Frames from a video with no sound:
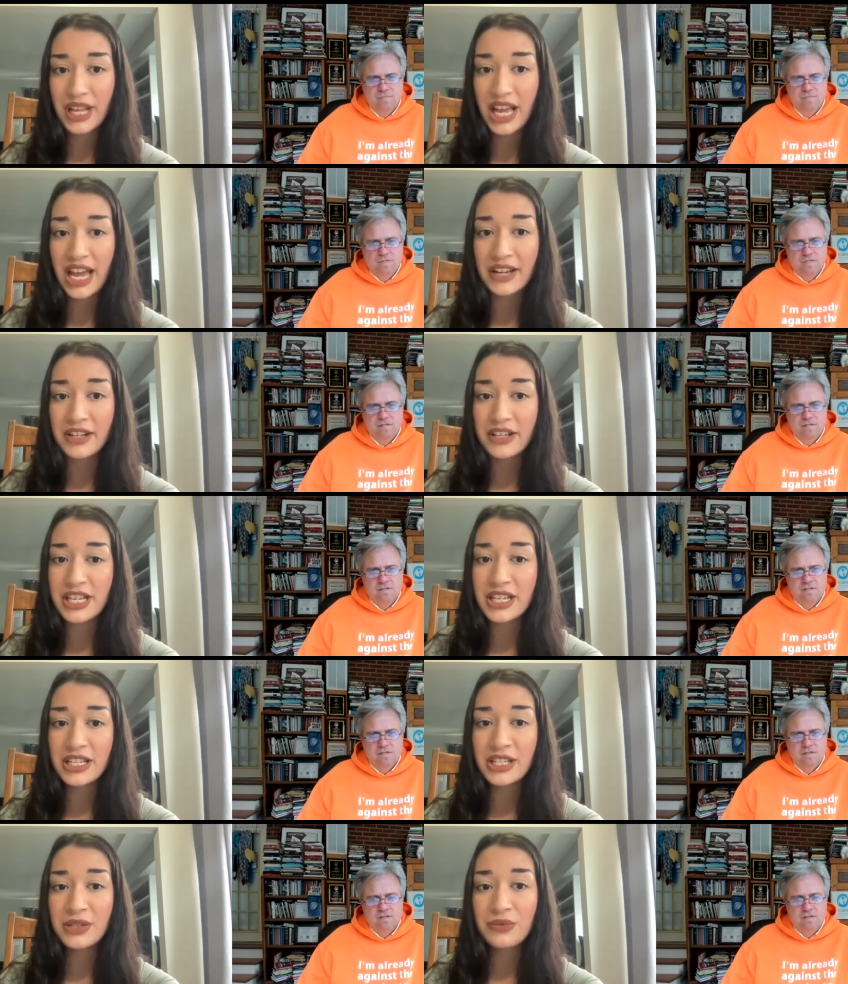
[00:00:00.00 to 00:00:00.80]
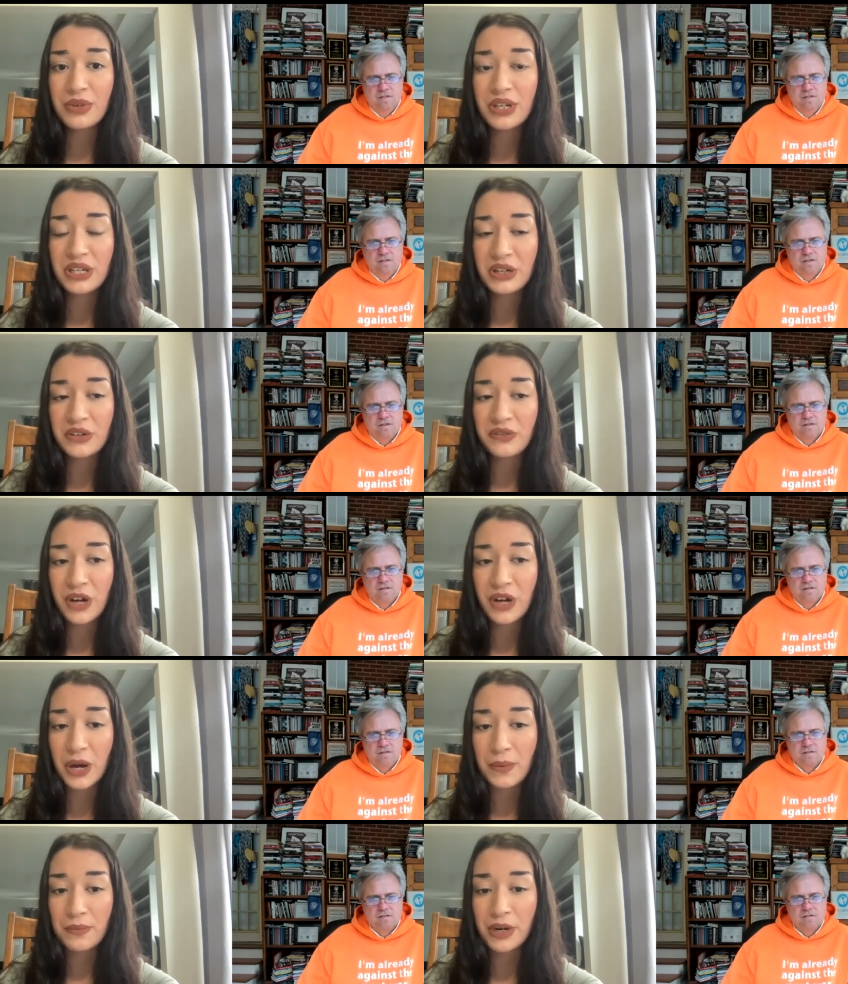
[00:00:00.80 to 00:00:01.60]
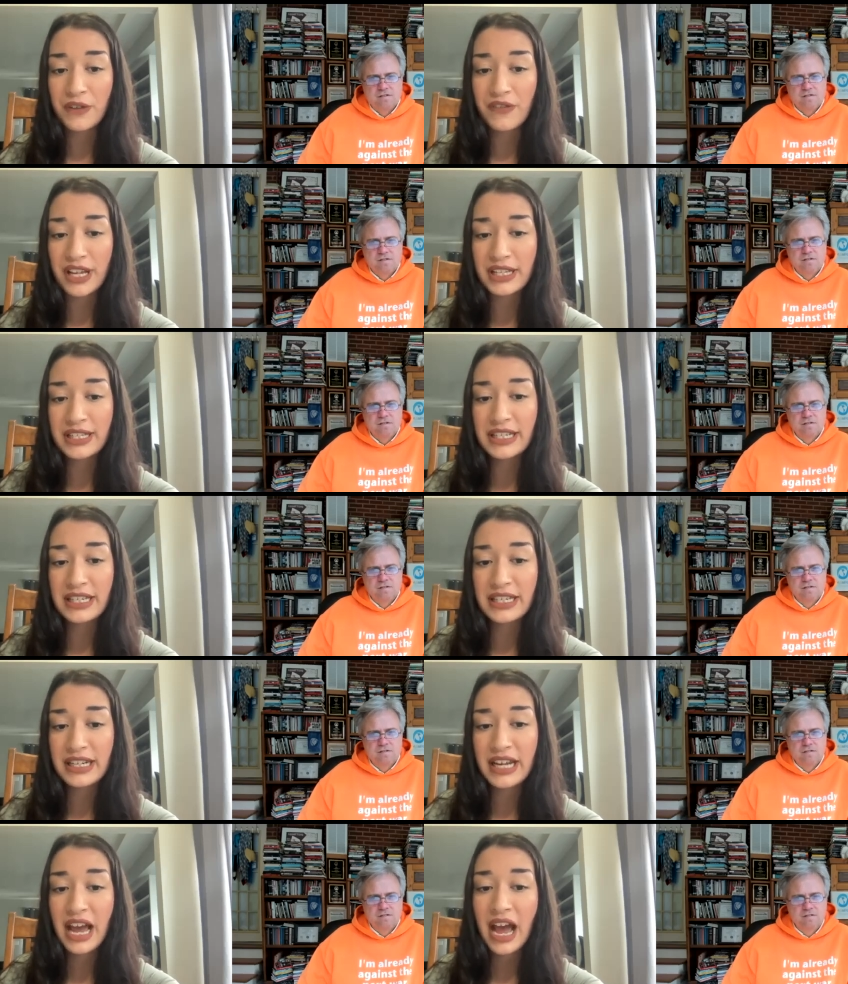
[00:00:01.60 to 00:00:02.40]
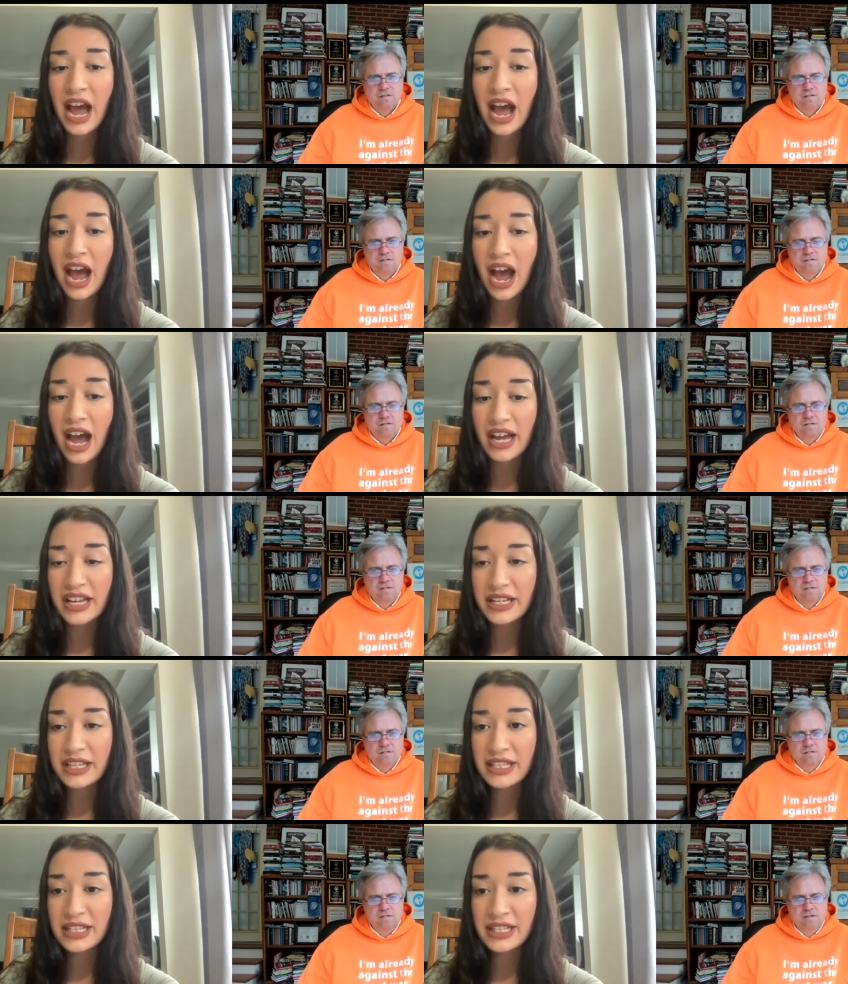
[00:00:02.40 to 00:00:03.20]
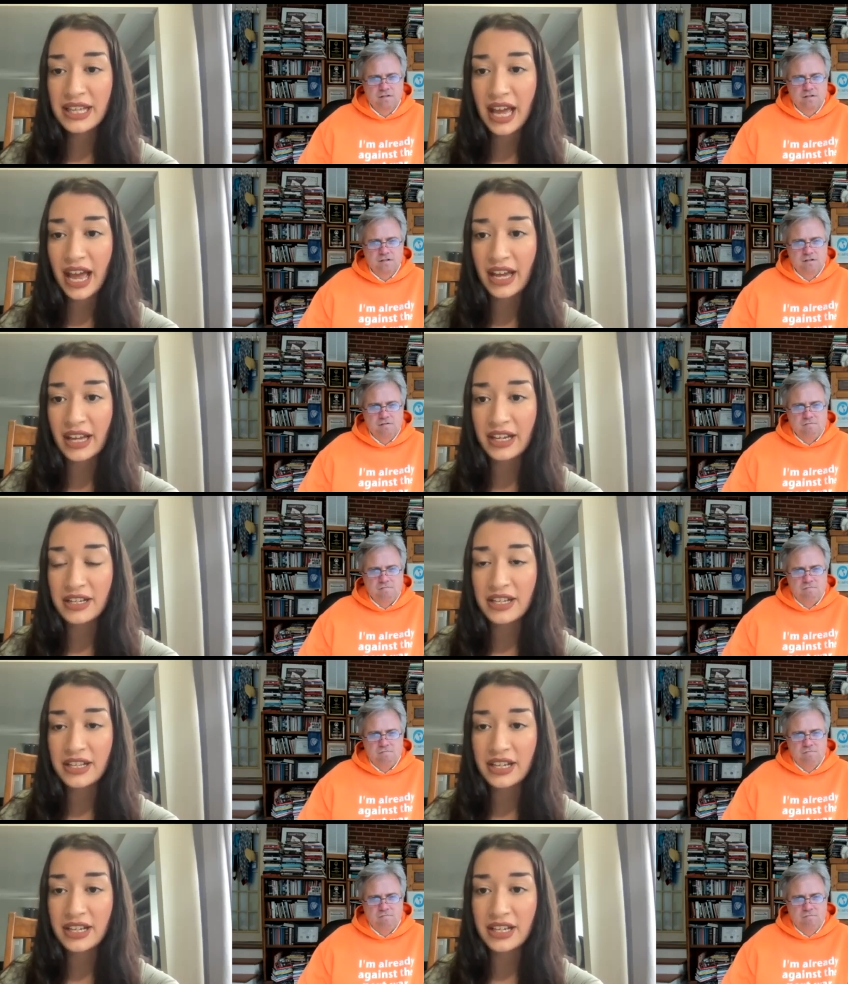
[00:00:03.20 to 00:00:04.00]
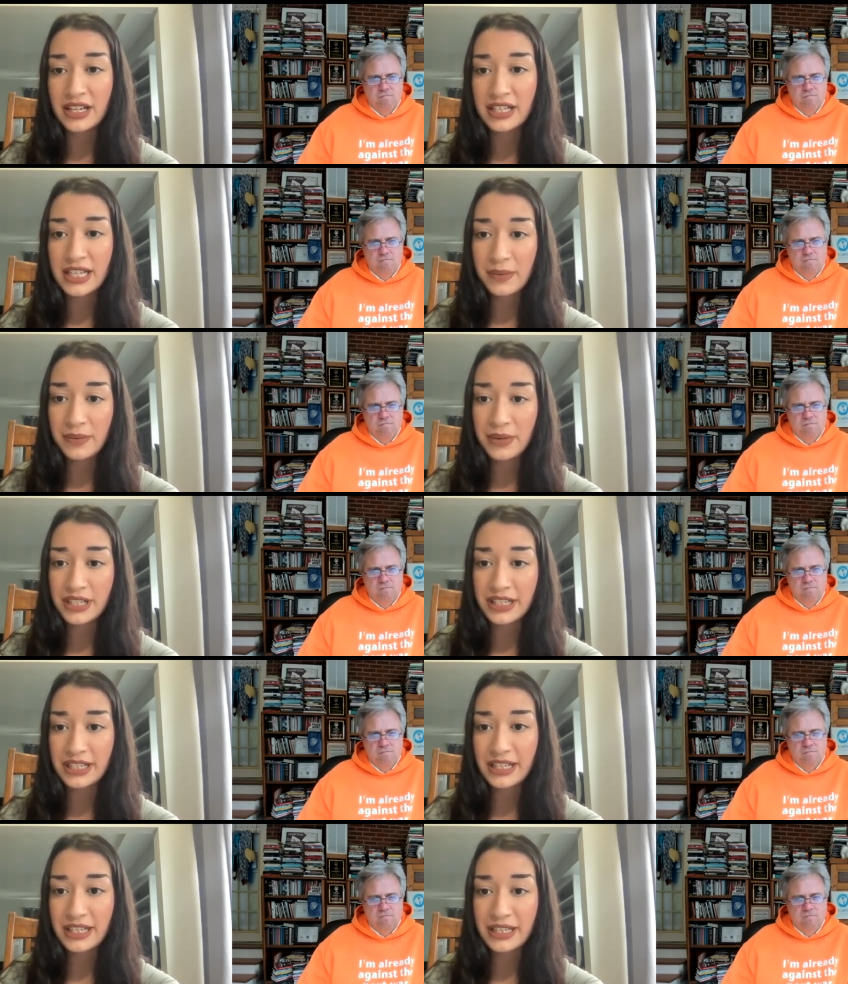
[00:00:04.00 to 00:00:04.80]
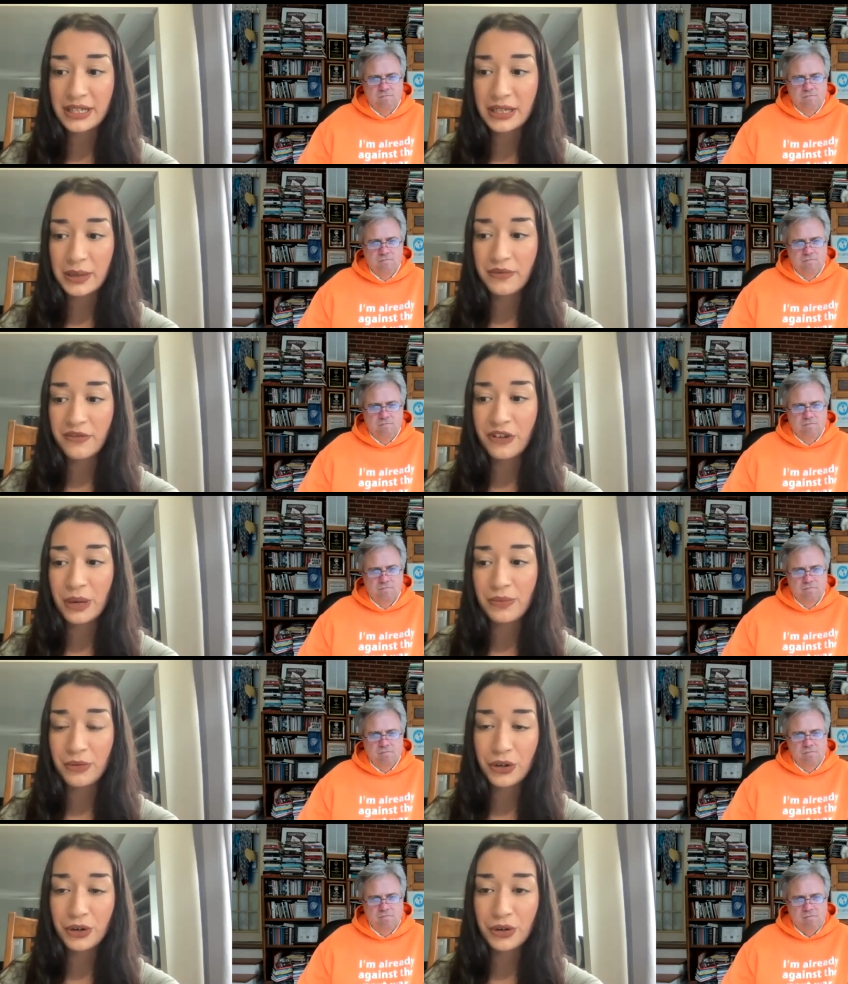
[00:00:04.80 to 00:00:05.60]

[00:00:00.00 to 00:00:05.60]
Speaker 1: And this would have um, prevented ICE and the state prison system from